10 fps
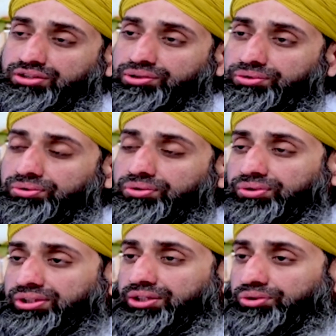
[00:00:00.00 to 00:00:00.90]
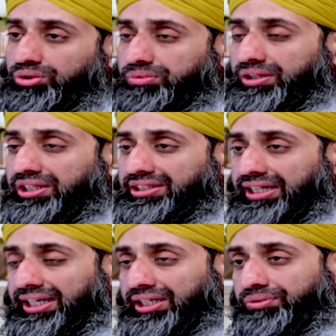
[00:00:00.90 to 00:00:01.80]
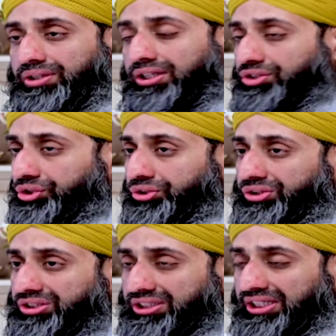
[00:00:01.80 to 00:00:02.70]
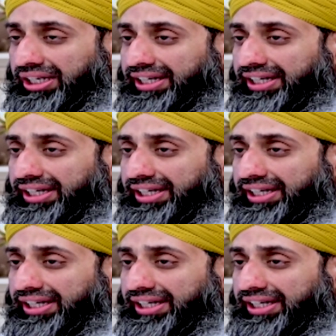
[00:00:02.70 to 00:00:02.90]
through their normal daily routine chores,